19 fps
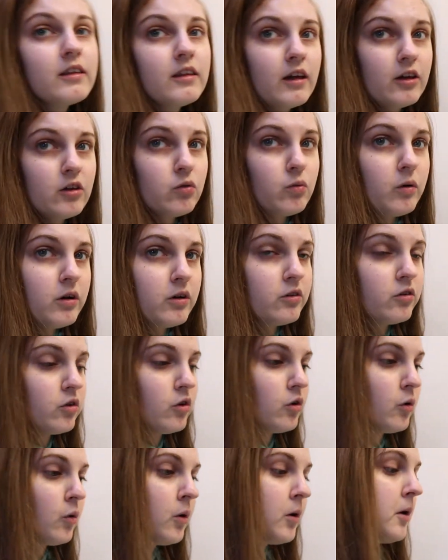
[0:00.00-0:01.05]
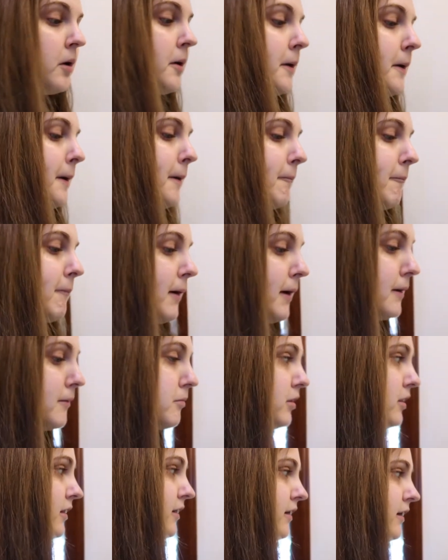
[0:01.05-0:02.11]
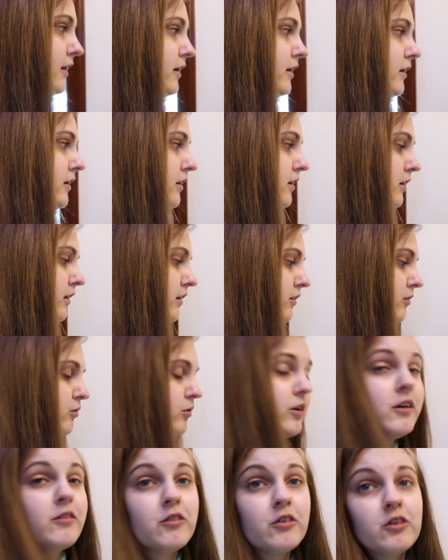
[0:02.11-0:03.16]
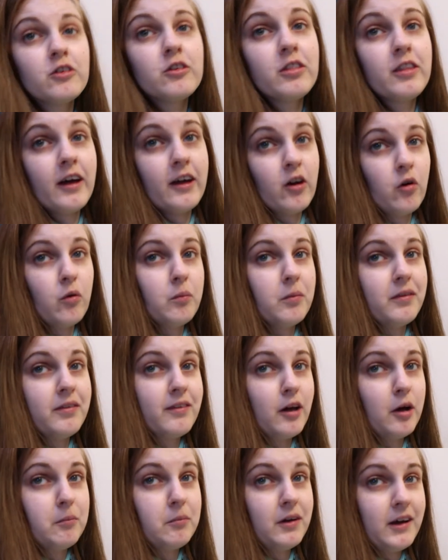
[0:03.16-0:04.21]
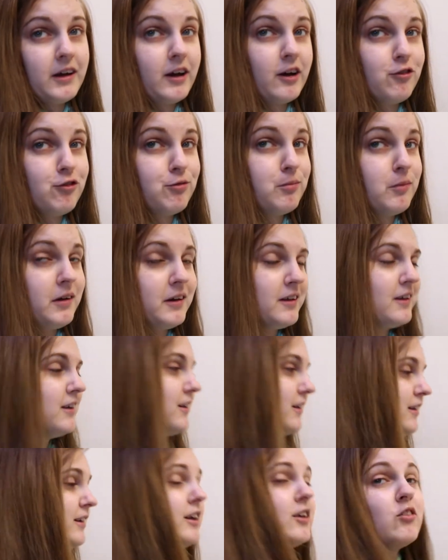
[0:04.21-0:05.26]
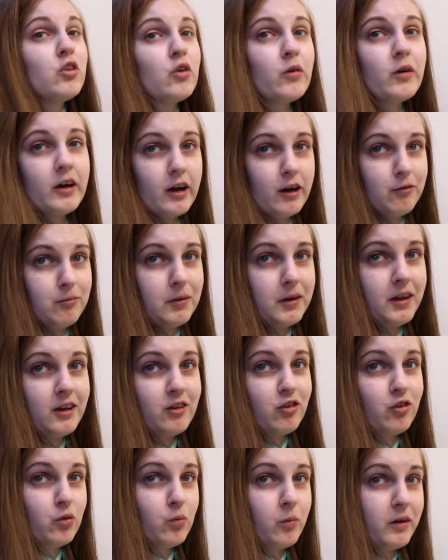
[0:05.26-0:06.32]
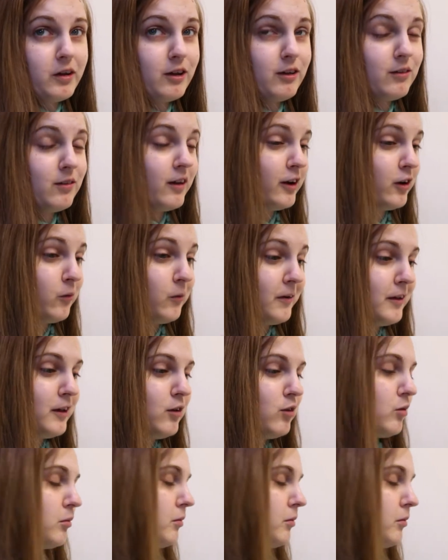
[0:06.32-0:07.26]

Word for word: as well. So my plan, whenever that opens up and I have the money, even though I have money, I just want to keep, I don't want to keep